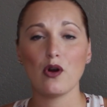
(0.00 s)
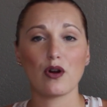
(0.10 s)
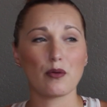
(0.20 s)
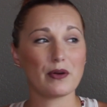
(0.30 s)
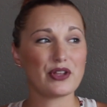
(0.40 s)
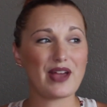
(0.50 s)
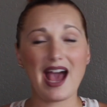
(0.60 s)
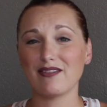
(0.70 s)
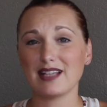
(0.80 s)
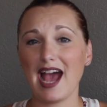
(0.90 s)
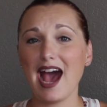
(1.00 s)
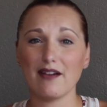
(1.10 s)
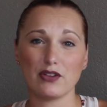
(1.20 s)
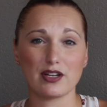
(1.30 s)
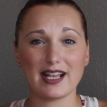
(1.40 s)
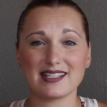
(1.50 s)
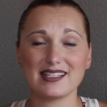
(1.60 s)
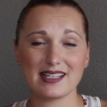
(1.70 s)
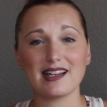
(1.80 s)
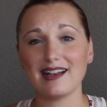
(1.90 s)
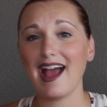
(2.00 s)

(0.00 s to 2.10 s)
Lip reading: Or will you have to have your guests sitting